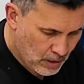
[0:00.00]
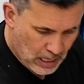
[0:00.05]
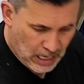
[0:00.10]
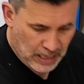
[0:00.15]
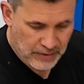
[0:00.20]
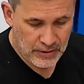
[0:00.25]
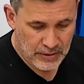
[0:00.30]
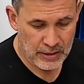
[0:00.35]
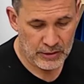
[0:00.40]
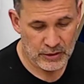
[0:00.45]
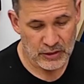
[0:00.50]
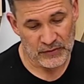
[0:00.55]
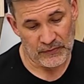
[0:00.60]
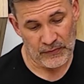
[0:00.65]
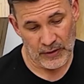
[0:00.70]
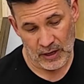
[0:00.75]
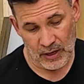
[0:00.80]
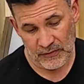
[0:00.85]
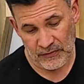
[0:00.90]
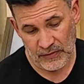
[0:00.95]
And then just
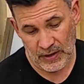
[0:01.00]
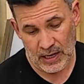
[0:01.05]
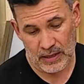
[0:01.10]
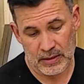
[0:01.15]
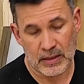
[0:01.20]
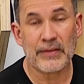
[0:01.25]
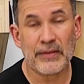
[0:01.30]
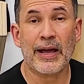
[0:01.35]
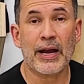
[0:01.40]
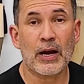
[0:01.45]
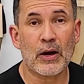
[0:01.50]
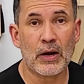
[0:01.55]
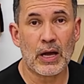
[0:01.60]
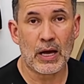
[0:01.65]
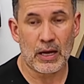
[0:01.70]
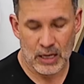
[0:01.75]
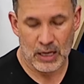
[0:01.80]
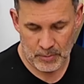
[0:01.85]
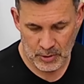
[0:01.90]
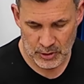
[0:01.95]
verify that they are
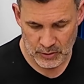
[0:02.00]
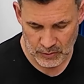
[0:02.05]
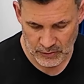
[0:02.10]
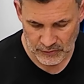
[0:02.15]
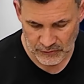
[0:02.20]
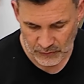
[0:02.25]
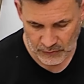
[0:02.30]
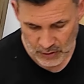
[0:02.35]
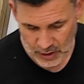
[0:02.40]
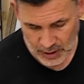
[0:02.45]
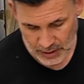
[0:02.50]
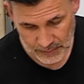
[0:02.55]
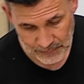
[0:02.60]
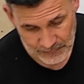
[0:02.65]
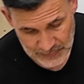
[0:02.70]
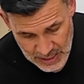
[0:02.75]
not coming through the front.